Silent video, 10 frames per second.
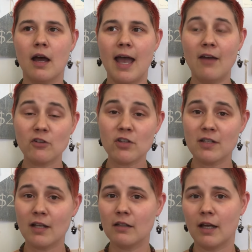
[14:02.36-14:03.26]
After the
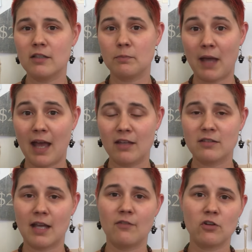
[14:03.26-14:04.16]
deadlines
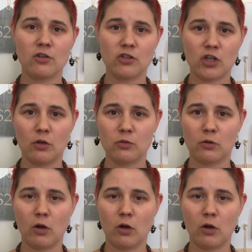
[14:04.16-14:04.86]
passed, after the shows were